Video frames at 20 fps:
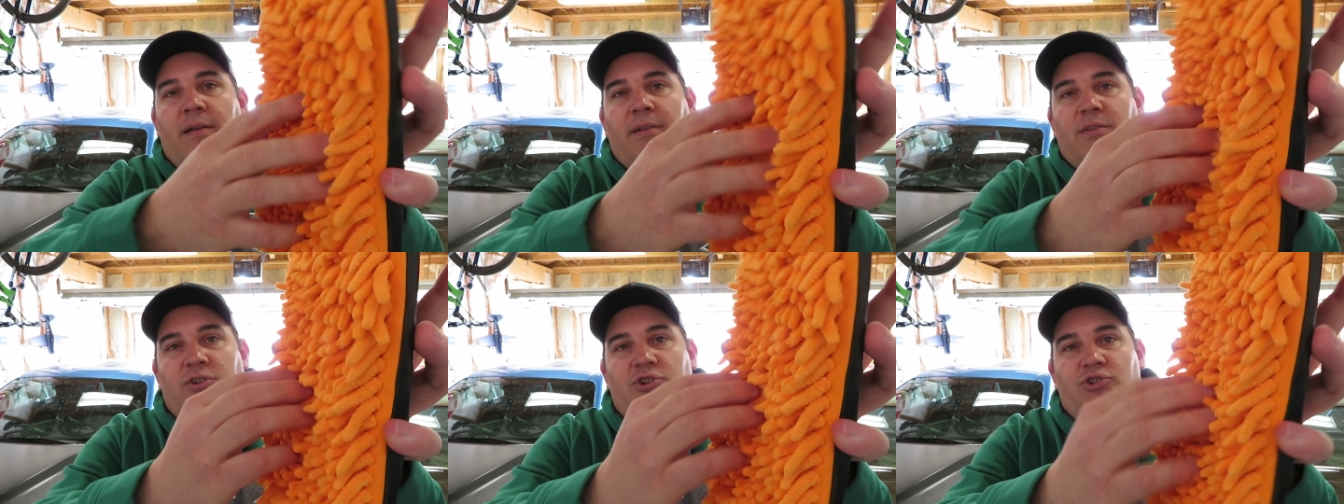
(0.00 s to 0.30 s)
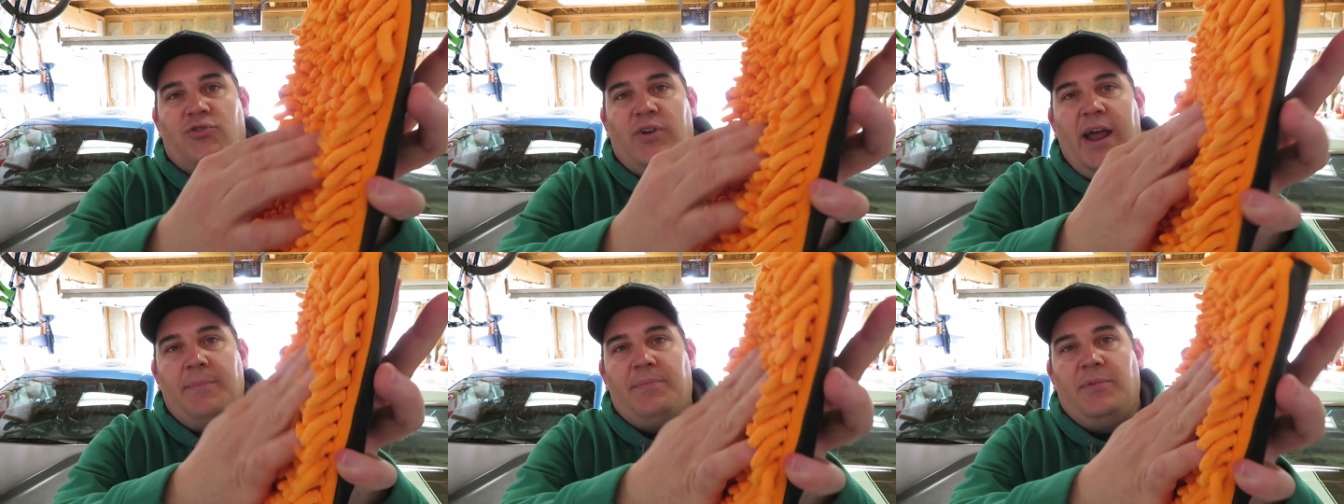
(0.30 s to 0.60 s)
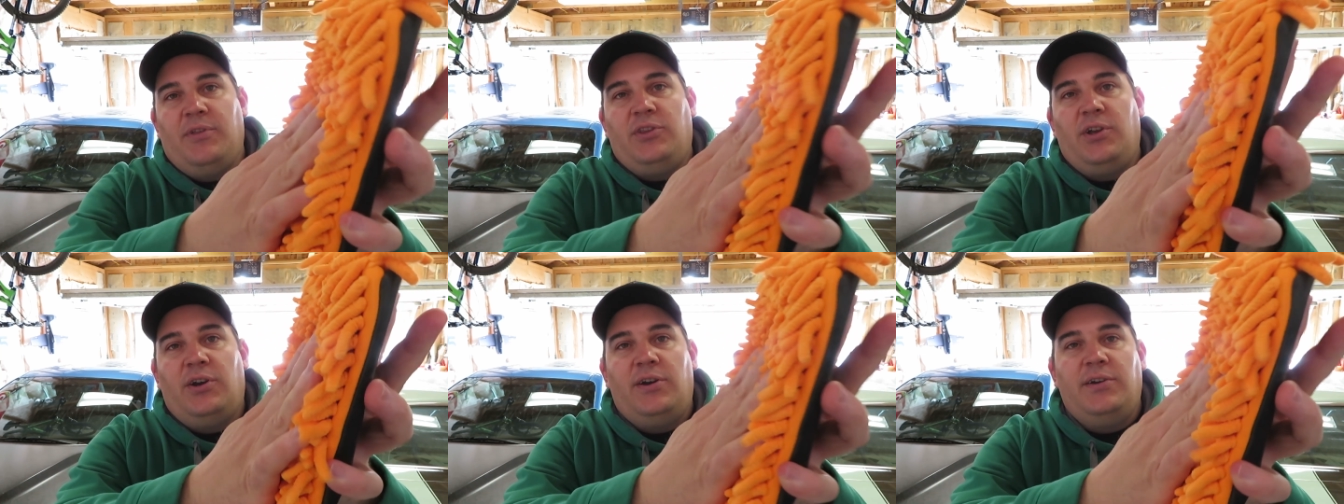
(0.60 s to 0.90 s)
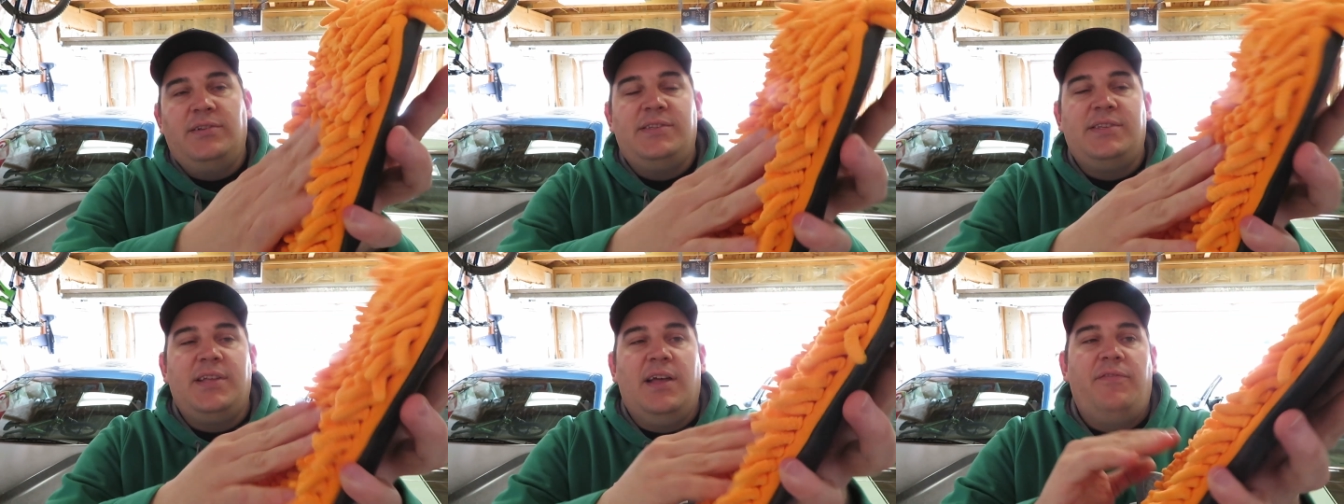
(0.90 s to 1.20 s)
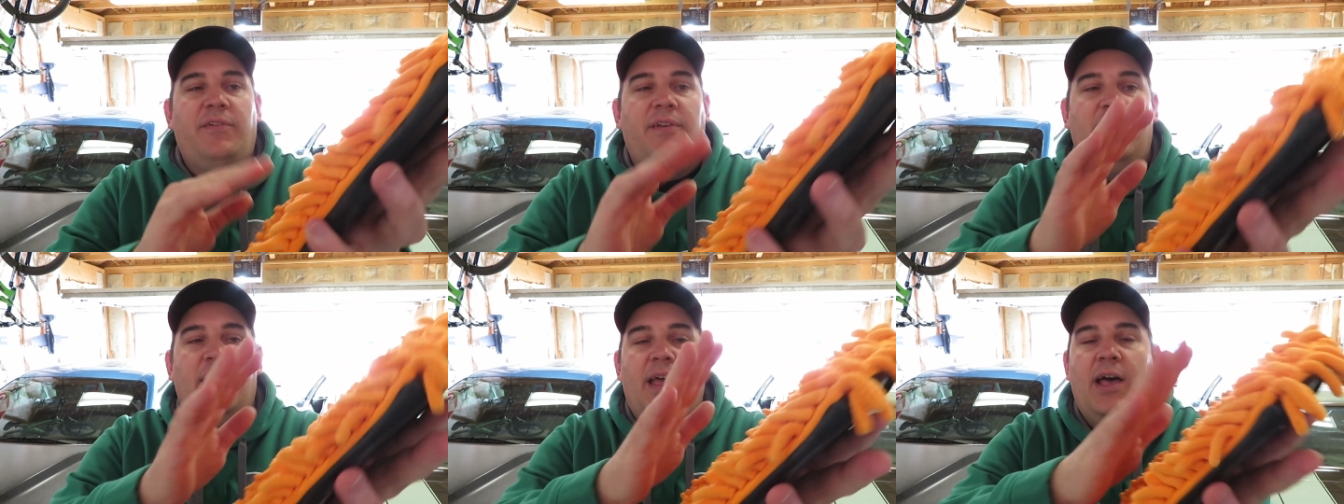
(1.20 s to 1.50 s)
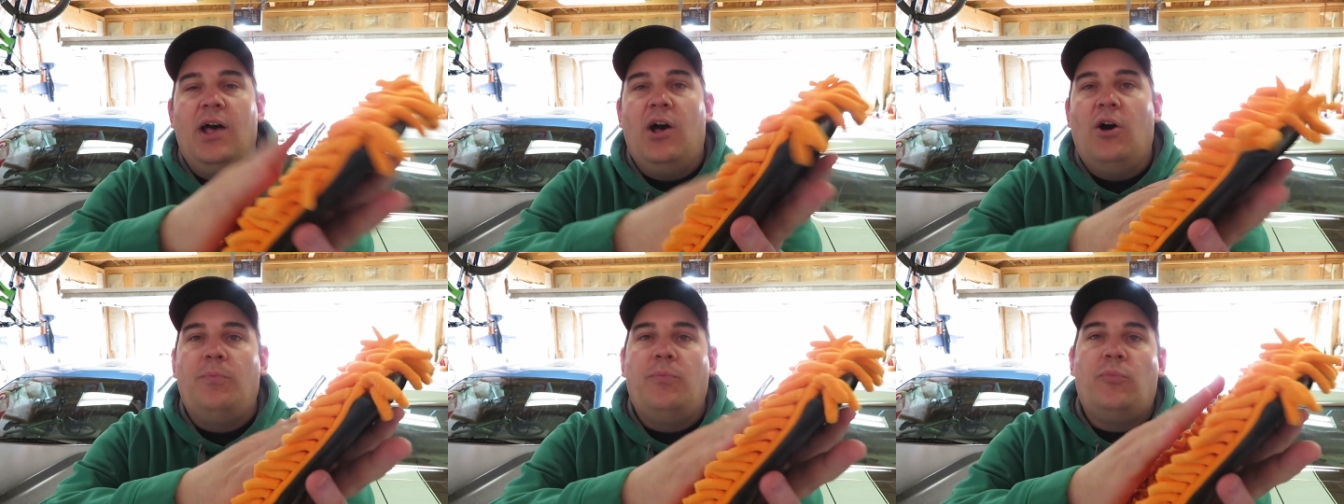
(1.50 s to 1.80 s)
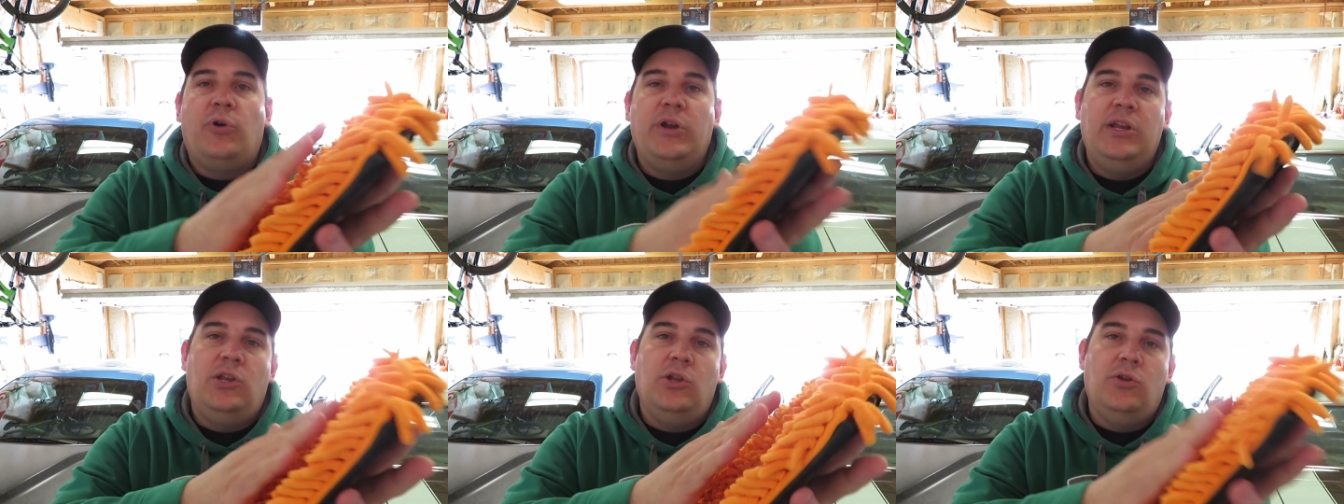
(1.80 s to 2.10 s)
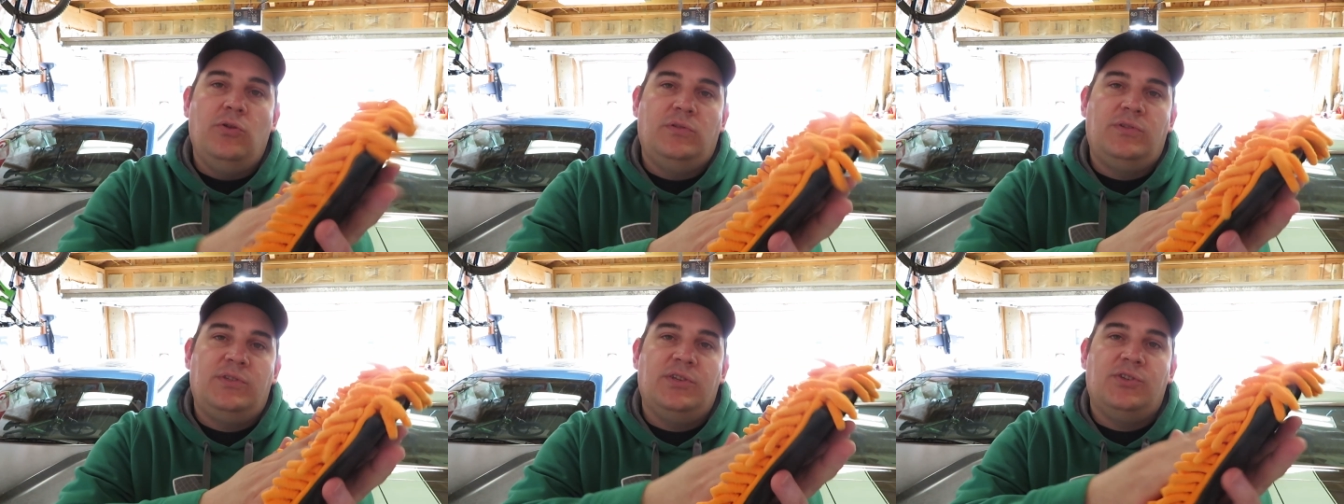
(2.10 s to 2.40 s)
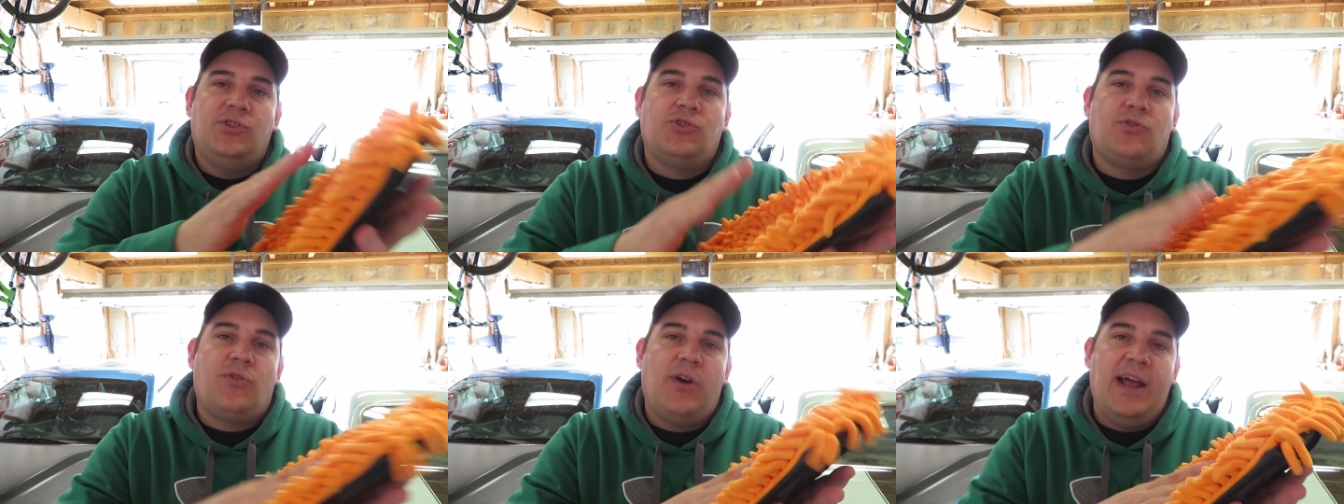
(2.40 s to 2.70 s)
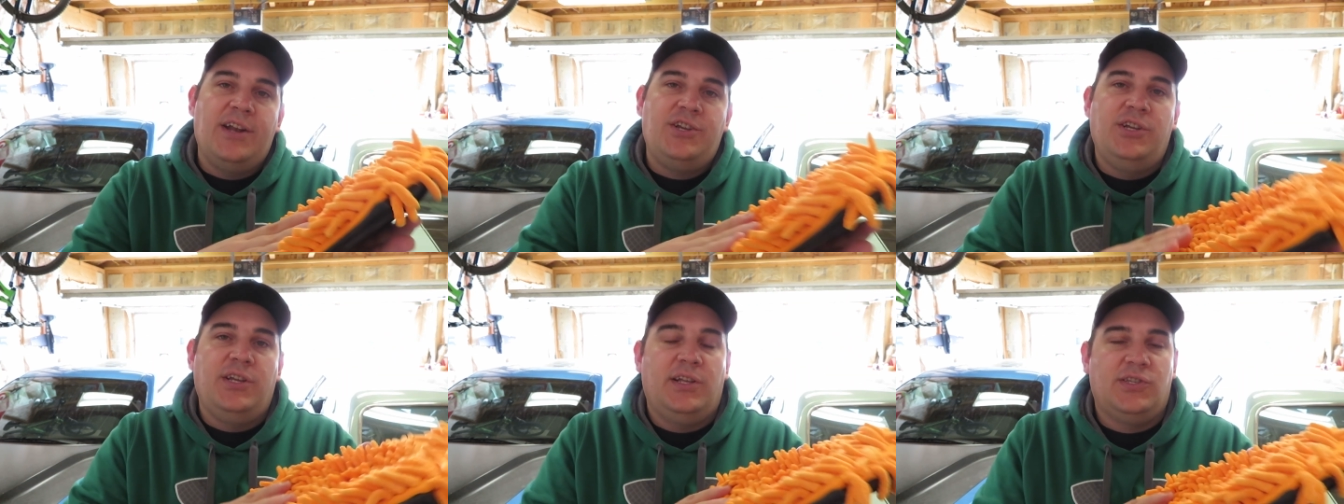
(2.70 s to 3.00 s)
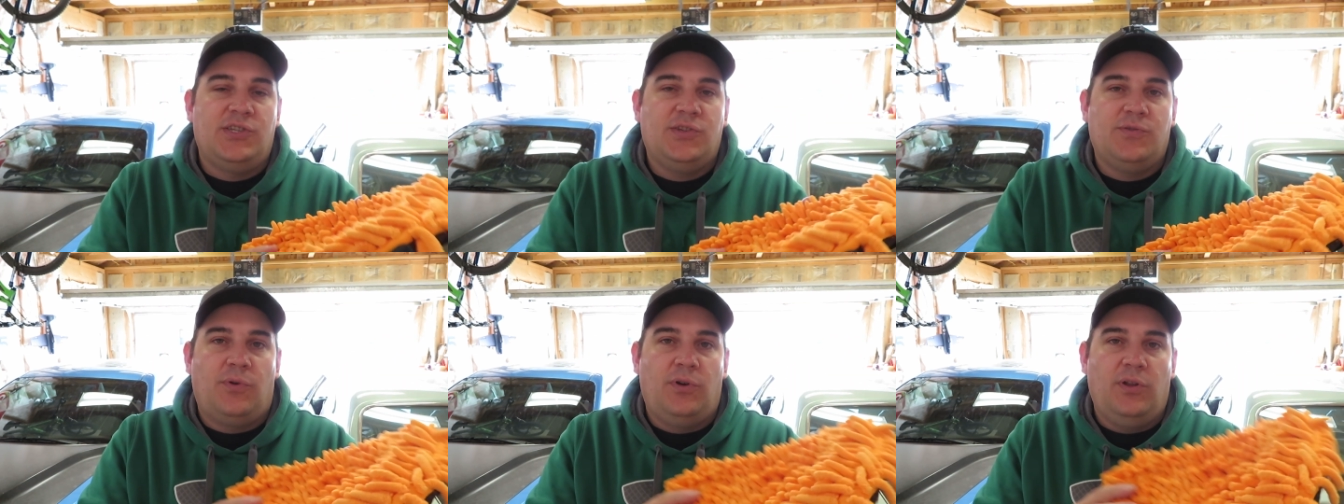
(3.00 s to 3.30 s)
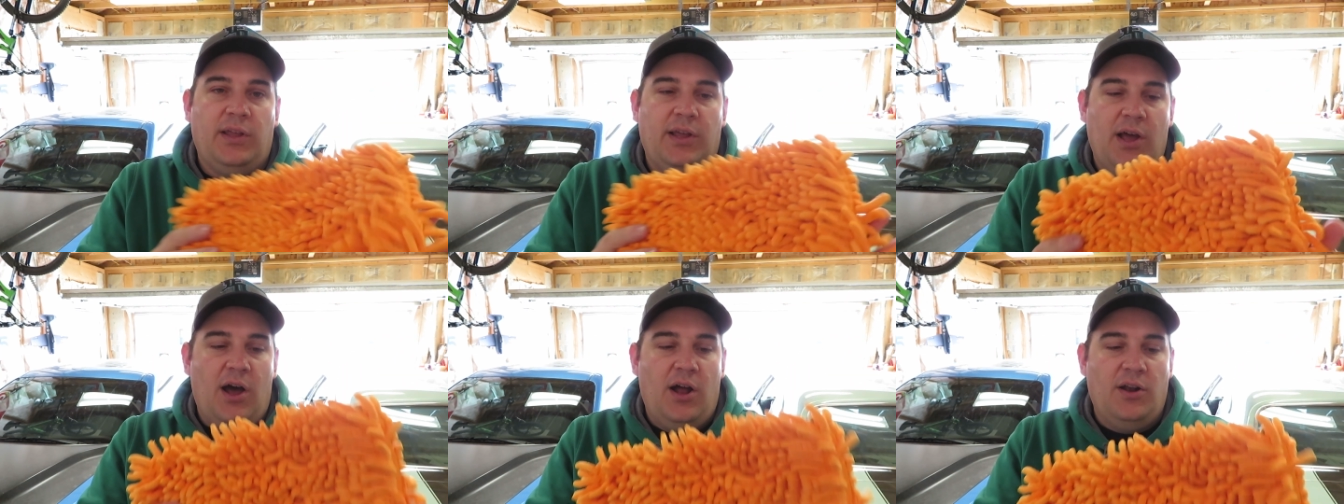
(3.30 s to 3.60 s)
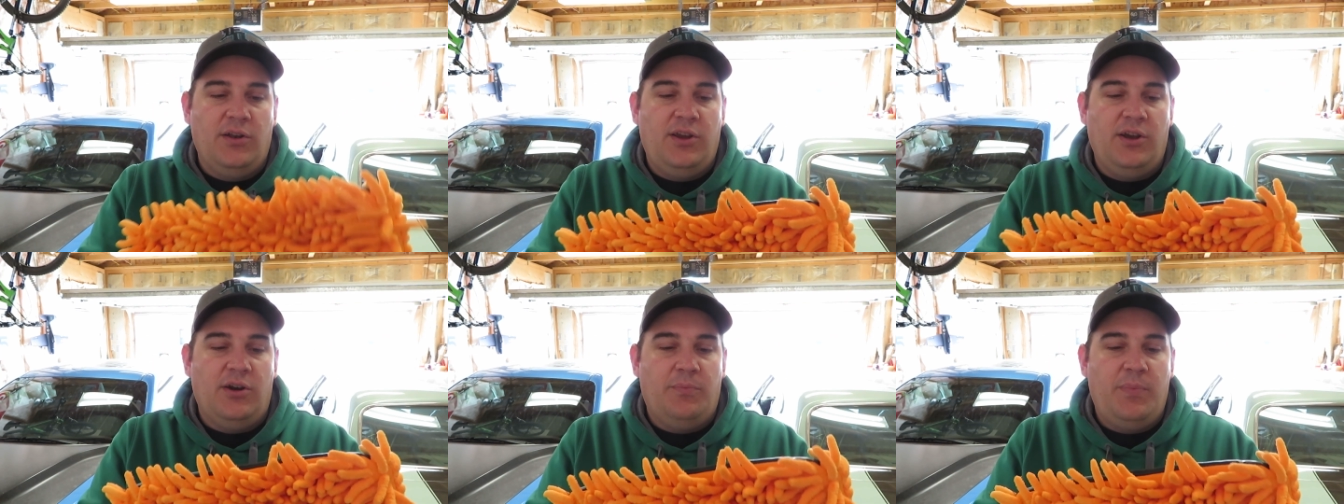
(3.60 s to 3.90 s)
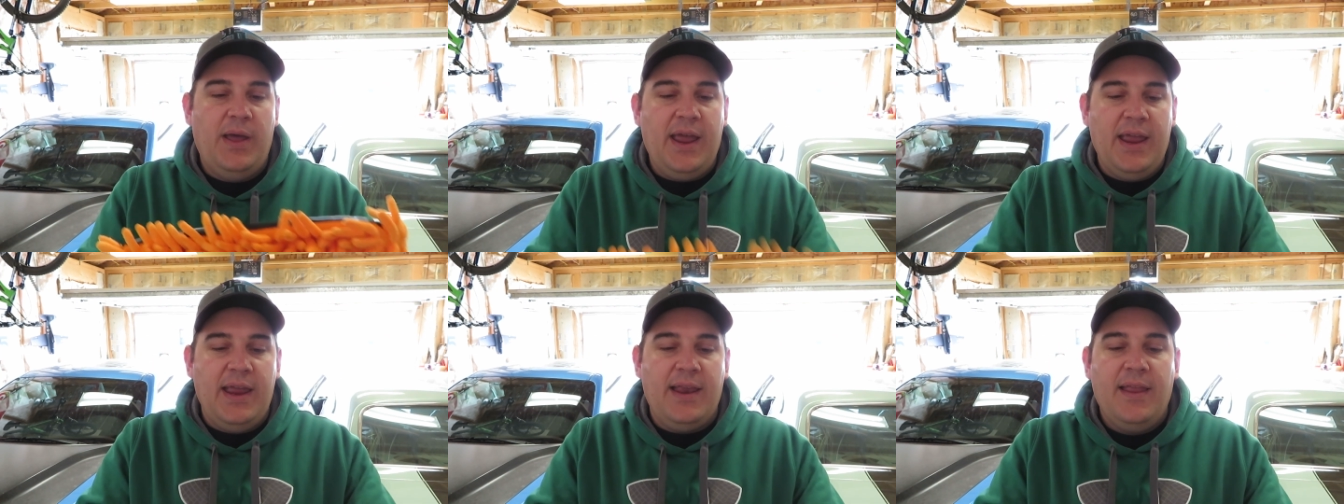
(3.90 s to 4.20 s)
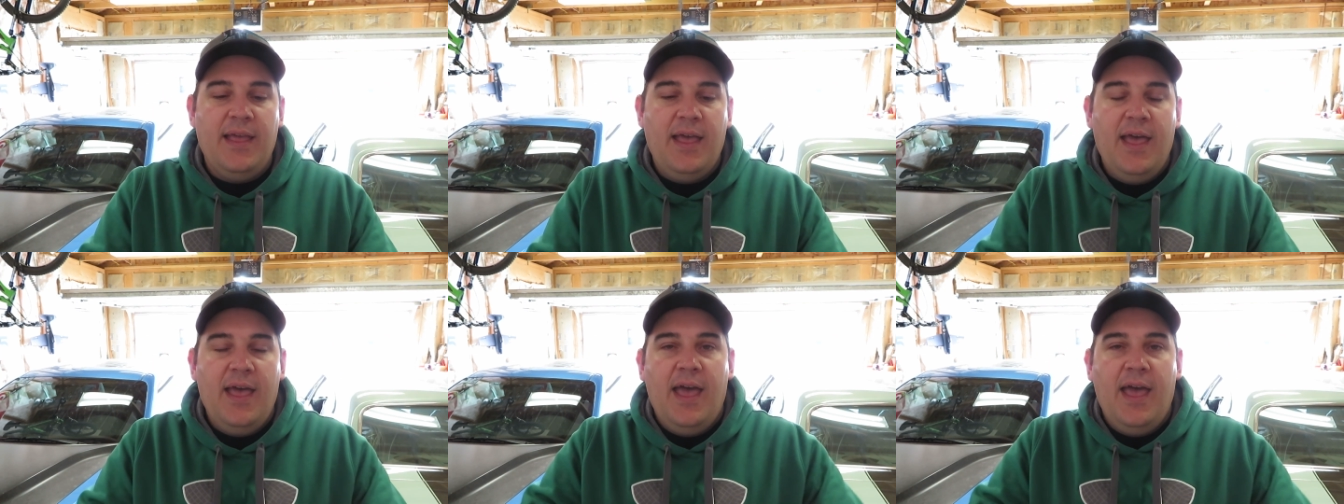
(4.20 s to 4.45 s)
to trap the dirt and stuff and to help reduce scratching and swirling onto your paint.